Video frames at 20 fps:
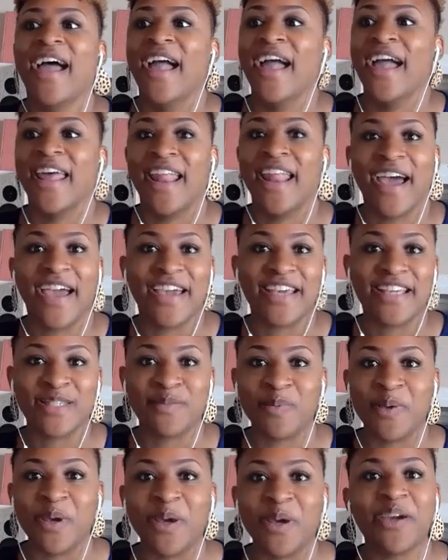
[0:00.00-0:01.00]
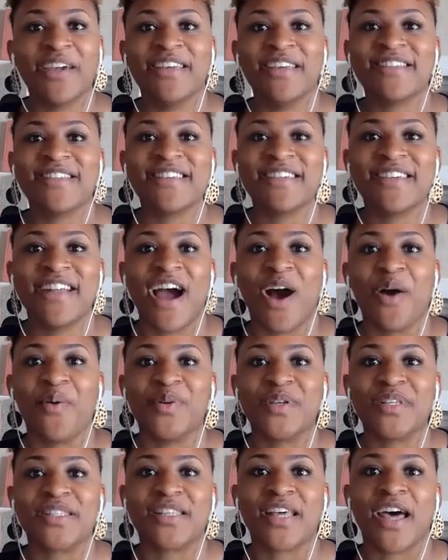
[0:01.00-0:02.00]
and I experienced it, I
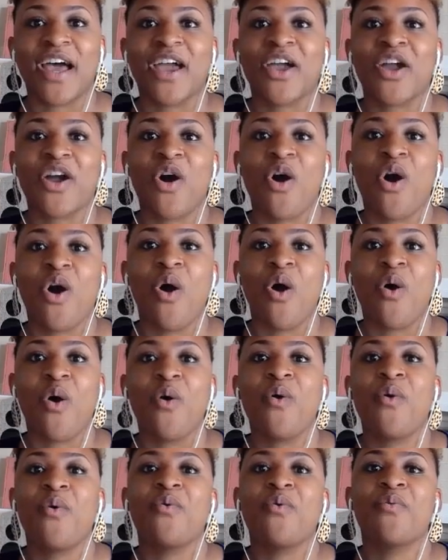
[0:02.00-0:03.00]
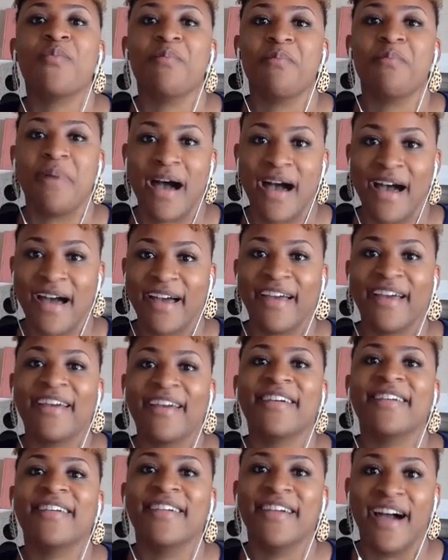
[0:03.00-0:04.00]
was like, oh
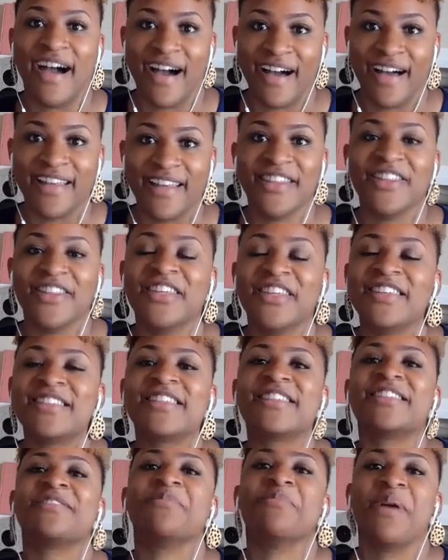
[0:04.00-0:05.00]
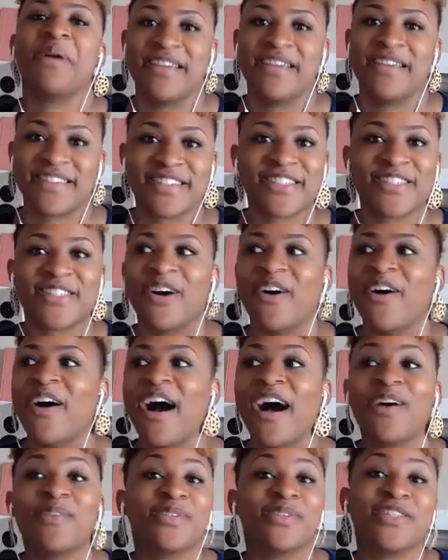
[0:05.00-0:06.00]
my God, this is amazing. So
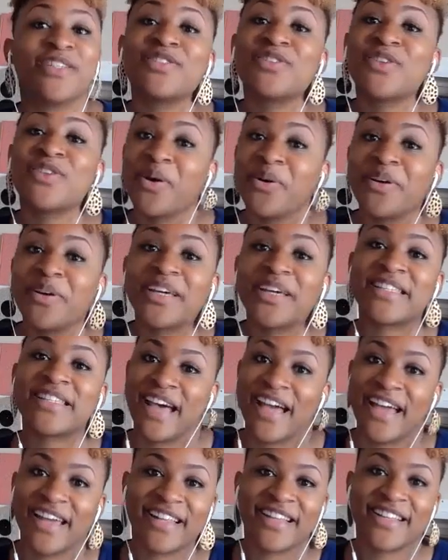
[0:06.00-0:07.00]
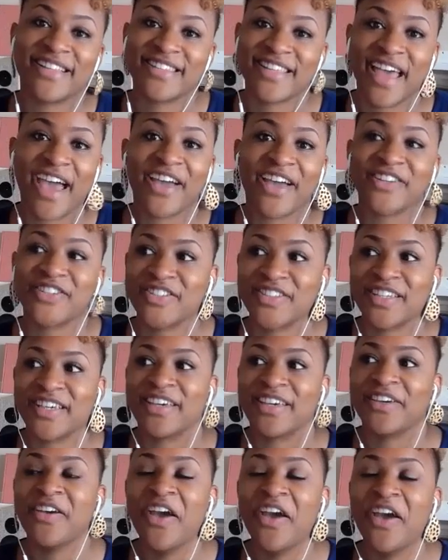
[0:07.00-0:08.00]
I was so excited to
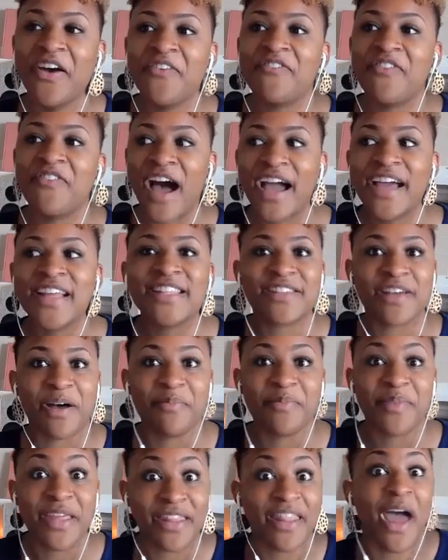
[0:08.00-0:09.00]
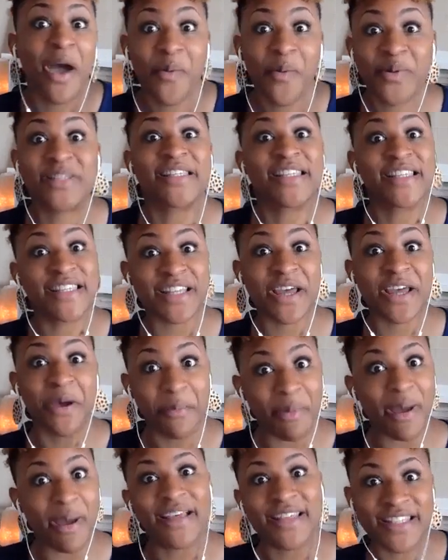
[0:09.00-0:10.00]
actually find something that was a
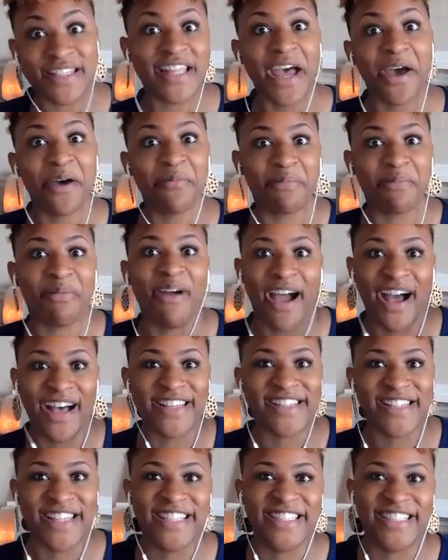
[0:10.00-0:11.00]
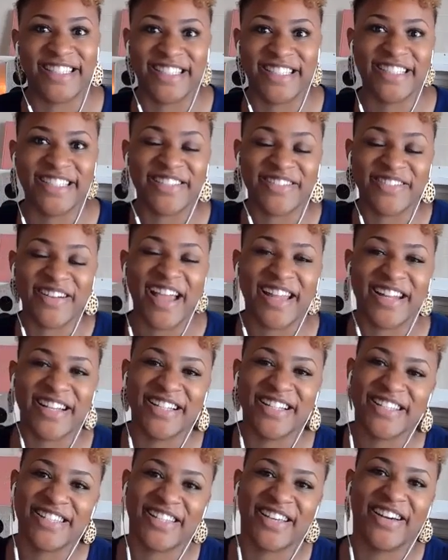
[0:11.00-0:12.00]
step by step process
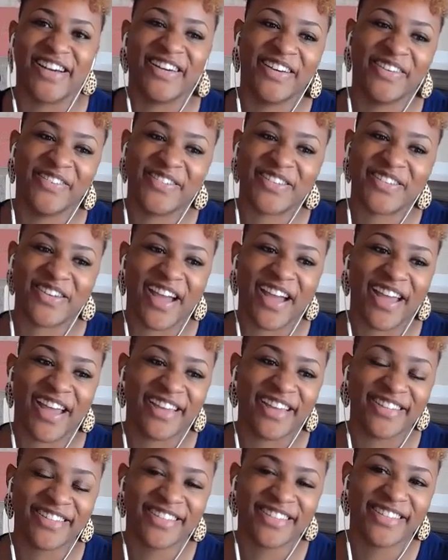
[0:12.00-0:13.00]
generator. So it was great.